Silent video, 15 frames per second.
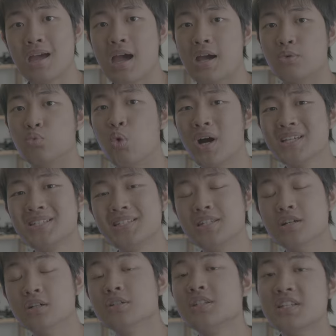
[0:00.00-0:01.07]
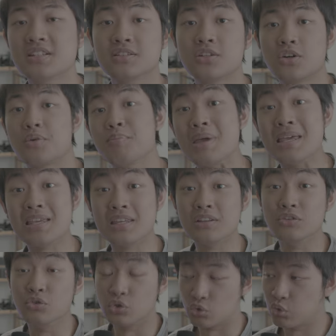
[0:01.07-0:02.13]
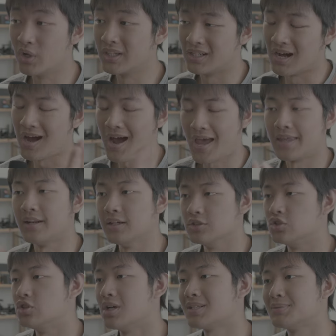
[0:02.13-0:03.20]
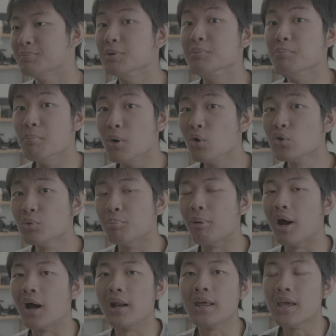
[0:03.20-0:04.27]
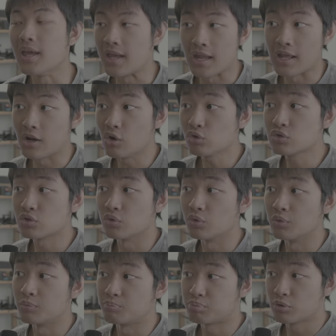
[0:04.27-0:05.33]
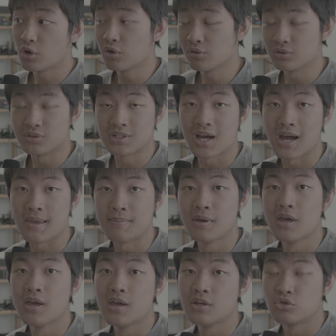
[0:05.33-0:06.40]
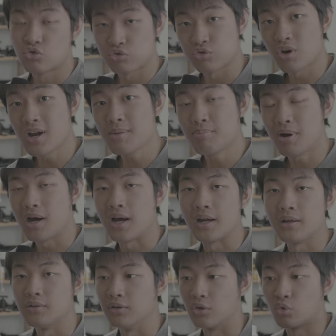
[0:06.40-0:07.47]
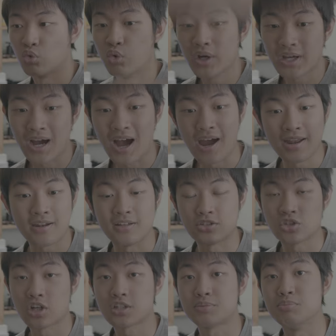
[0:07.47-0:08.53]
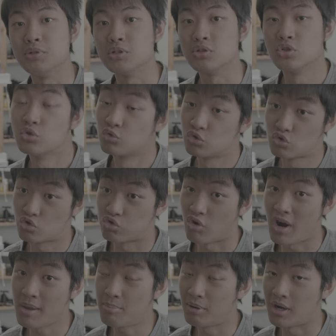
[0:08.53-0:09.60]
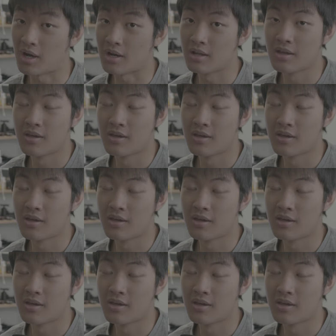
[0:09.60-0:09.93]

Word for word: At YC Onion, they're making quick height adjustment monopod and also prototype tripod, the quick height adjustment tripod.